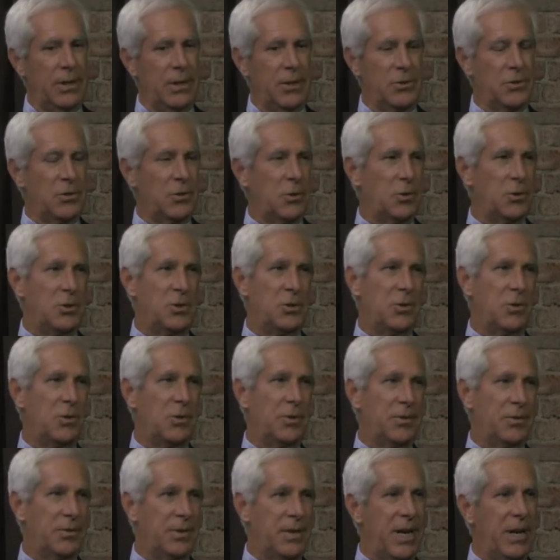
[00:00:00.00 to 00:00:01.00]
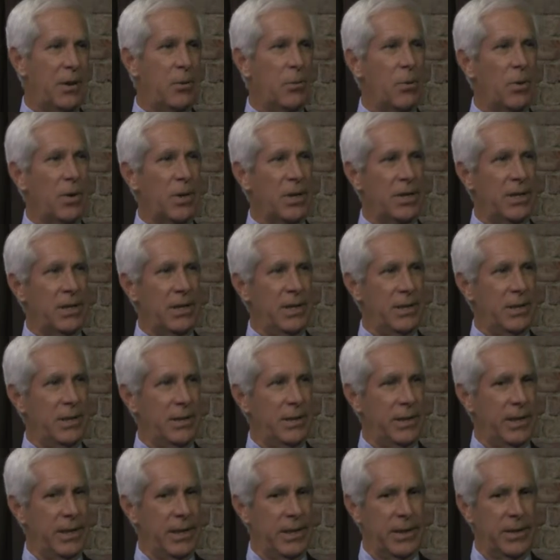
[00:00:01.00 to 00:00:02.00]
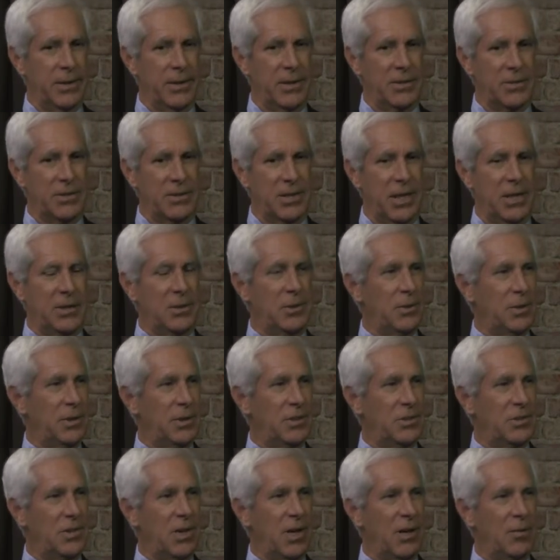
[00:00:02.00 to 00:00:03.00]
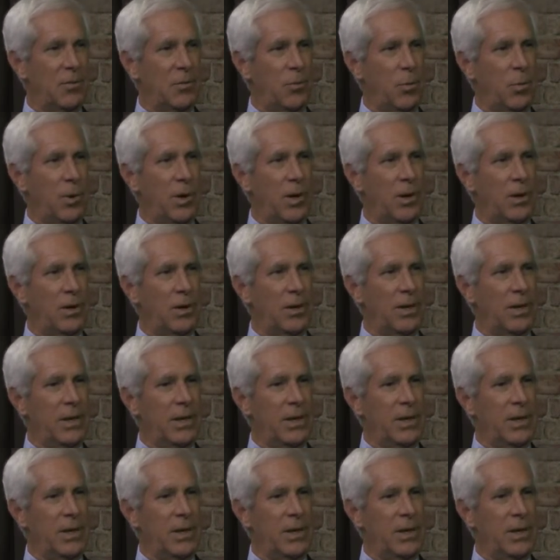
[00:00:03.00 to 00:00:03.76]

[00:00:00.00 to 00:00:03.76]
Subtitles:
social networking and the scheduling software